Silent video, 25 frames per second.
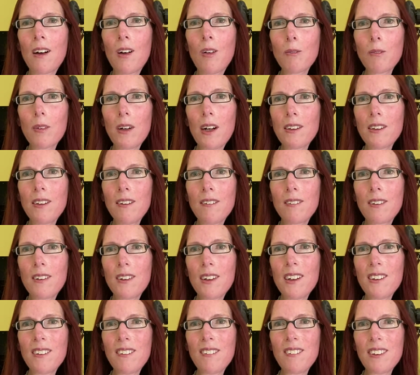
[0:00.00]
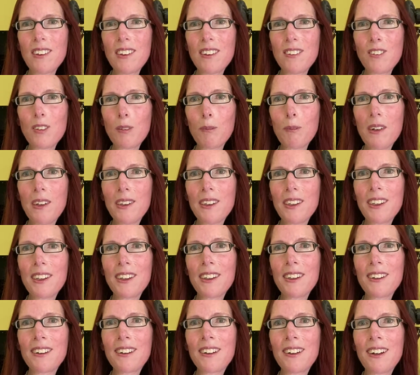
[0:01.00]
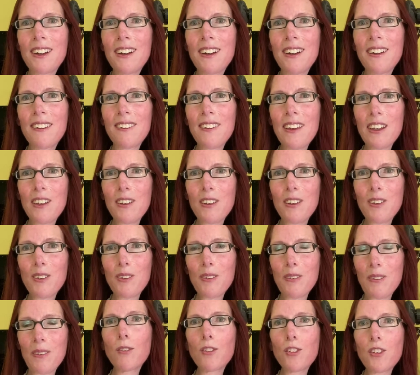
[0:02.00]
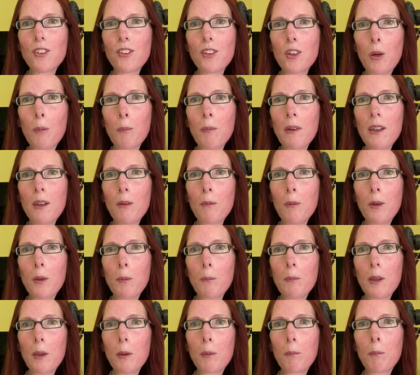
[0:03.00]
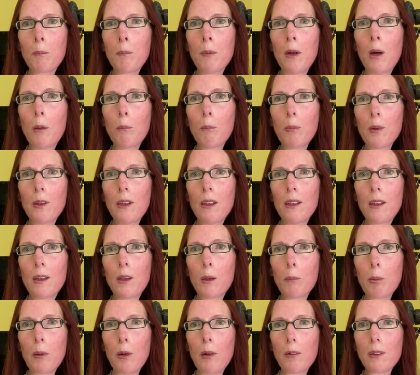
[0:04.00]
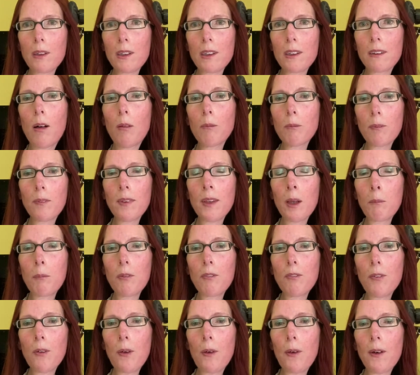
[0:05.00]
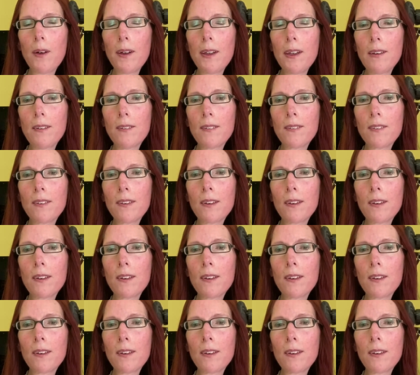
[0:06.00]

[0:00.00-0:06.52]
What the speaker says: I don't need your money. Thank you. She told me he wanted me to put it in the pokies. Number 4 is